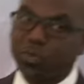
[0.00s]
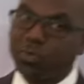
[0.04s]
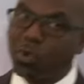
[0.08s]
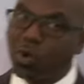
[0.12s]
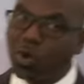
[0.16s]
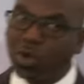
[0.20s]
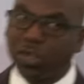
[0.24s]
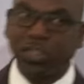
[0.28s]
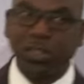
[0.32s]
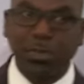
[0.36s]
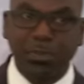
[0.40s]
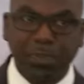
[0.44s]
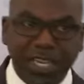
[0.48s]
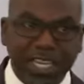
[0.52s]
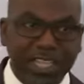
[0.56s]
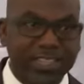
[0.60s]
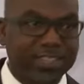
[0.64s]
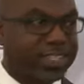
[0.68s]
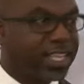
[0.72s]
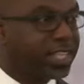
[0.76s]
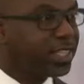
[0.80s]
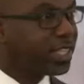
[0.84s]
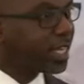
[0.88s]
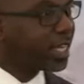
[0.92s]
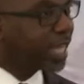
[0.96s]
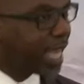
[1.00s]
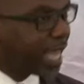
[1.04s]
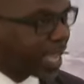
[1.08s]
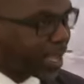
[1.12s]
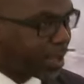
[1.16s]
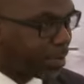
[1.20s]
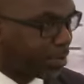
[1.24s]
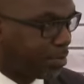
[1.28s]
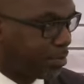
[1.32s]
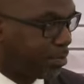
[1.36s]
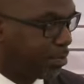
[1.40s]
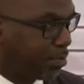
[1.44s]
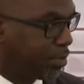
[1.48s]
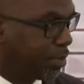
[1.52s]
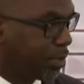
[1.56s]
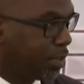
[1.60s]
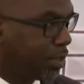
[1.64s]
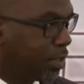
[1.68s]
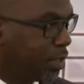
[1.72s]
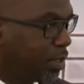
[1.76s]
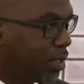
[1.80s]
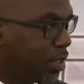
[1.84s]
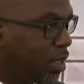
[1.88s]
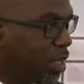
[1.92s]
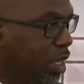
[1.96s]
more on the beast than the lamb.
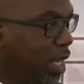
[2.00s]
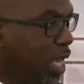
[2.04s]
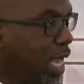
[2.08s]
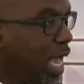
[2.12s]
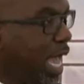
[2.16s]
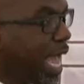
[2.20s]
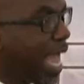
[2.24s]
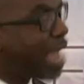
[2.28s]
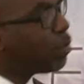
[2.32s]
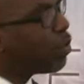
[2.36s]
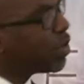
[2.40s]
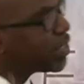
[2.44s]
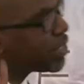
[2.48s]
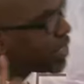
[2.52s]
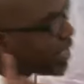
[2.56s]
And what's